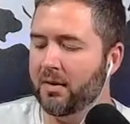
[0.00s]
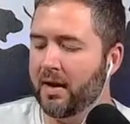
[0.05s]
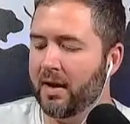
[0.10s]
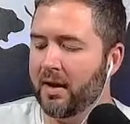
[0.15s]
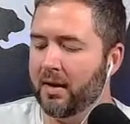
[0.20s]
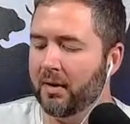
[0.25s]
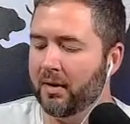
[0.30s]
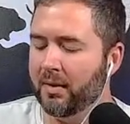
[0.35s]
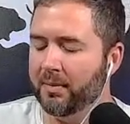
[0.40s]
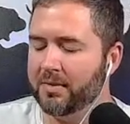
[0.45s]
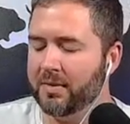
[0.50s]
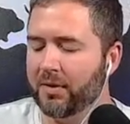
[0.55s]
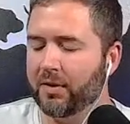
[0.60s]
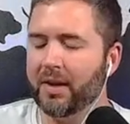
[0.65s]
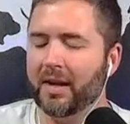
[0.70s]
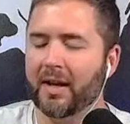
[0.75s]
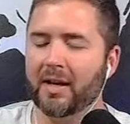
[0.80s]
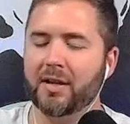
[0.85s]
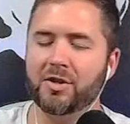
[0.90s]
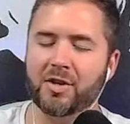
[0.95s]
and I'm
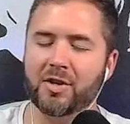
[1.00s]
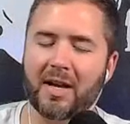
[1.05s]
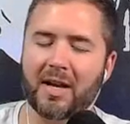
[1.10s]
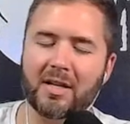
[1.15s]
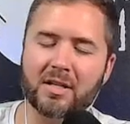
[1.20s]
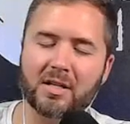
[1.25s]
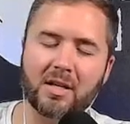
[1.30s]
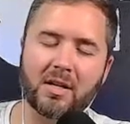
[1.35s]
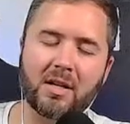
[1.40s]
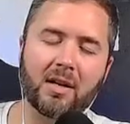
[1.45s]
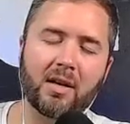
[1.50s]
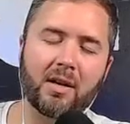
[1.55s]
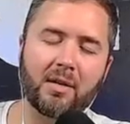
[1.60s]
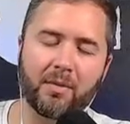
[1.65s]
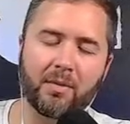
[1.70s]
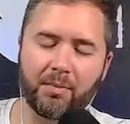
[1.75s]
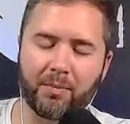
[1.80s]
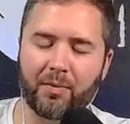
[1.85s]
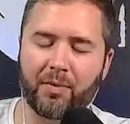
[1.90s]
thinking of Jason, and